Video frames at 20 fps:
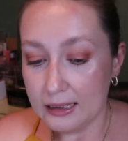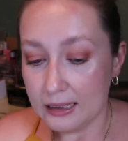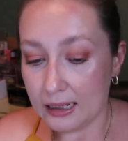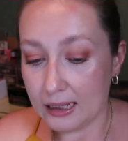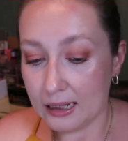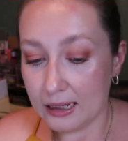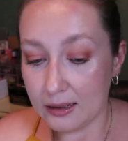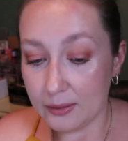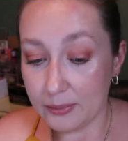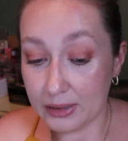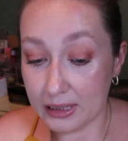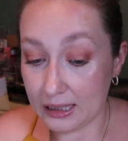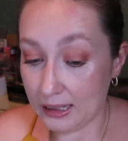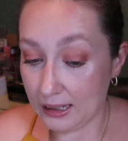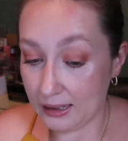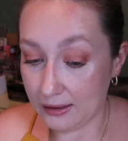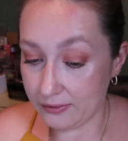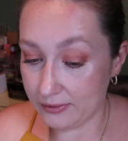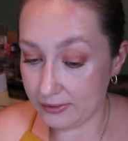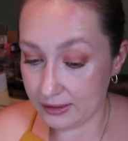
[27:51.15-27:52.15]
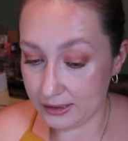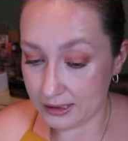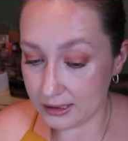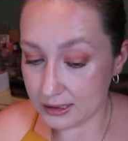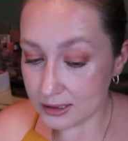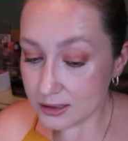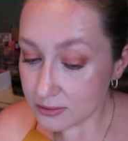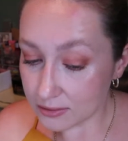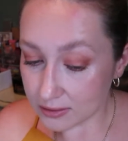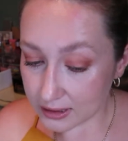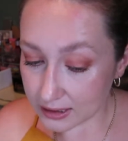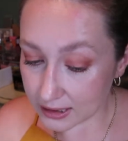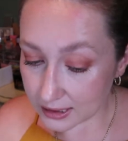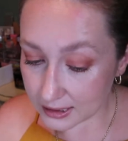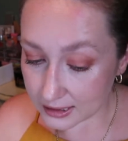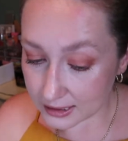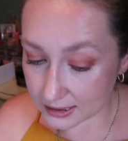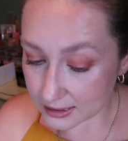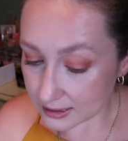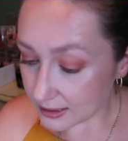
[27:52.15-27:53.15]
Uh, but I have heard it's really
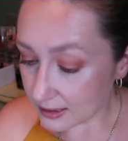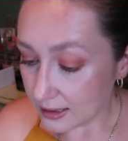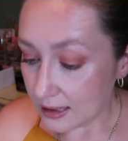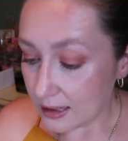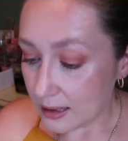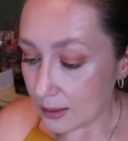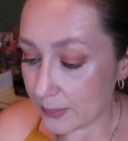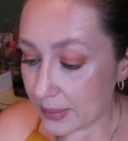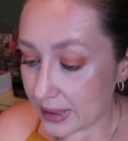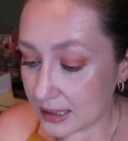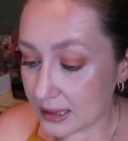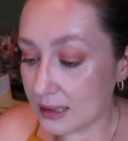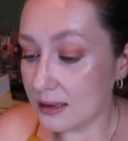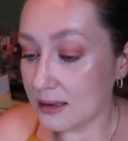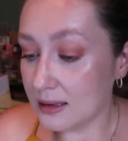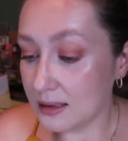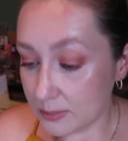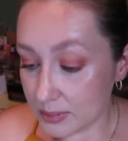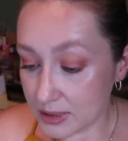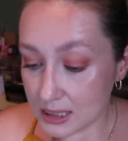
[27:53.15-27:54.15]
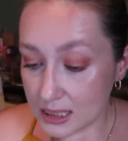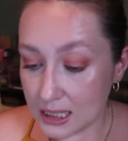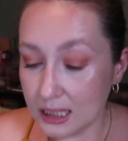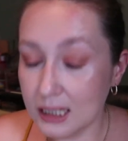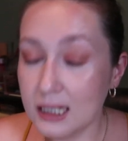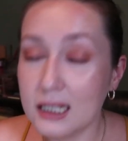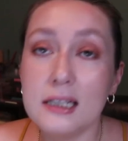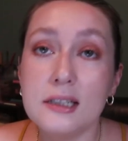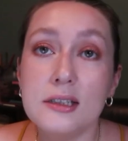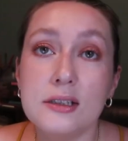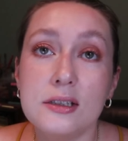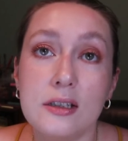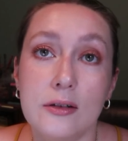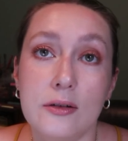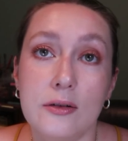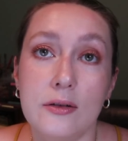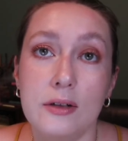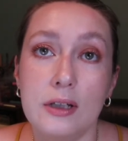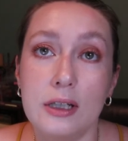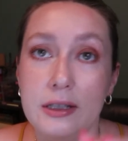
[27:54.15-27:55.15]
good, but the lipstick is
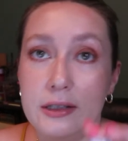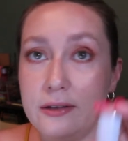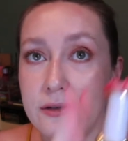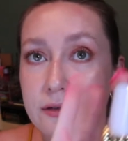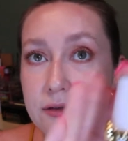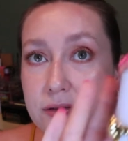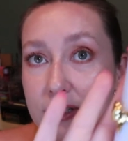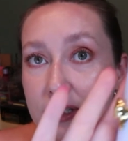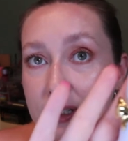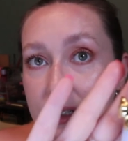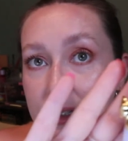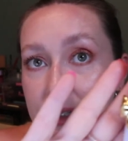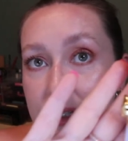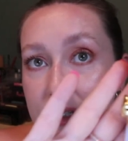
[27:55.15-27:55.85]
so cute.